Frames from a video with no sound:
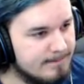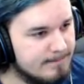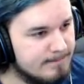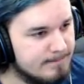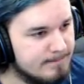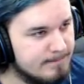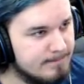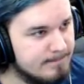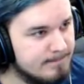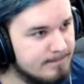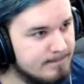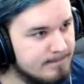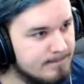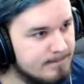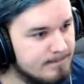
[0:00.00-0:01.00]

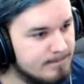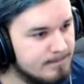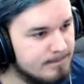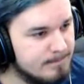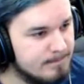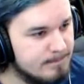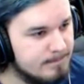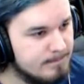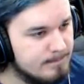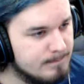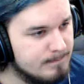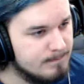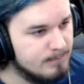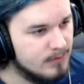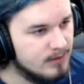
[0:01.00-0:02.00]

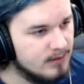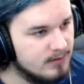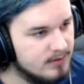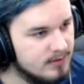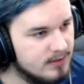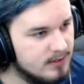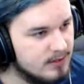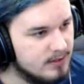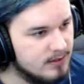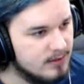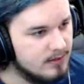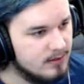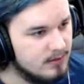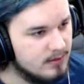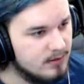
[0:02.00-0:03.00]

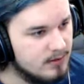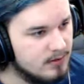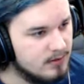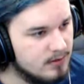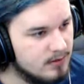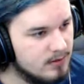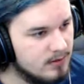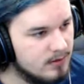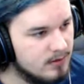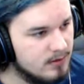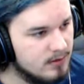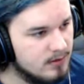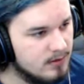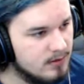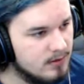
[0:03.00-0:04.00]

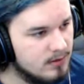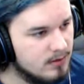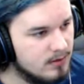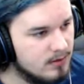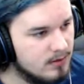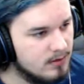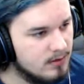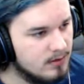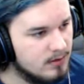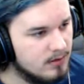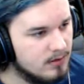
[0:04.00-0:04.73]
Nobody speaks.